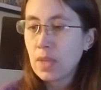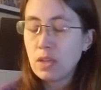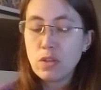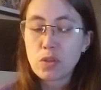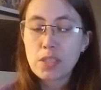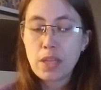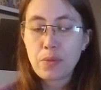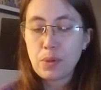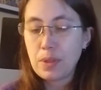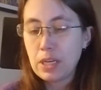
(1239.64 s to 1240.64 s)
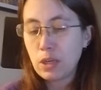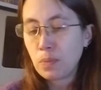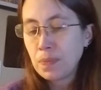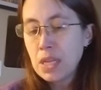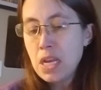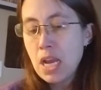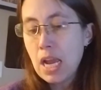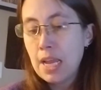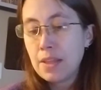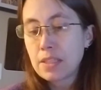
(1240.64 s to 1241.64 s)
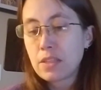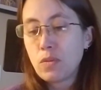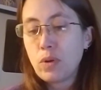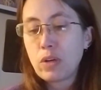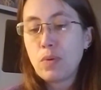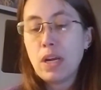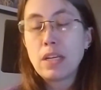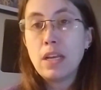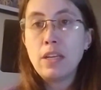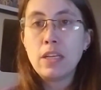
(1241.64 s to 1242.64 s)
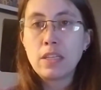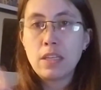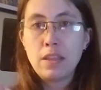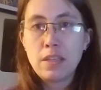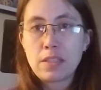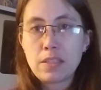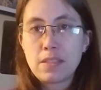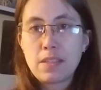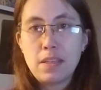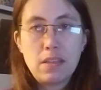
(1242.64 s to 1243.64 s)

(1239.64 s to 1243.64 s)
No scent throw there. And this little weird one, and this is,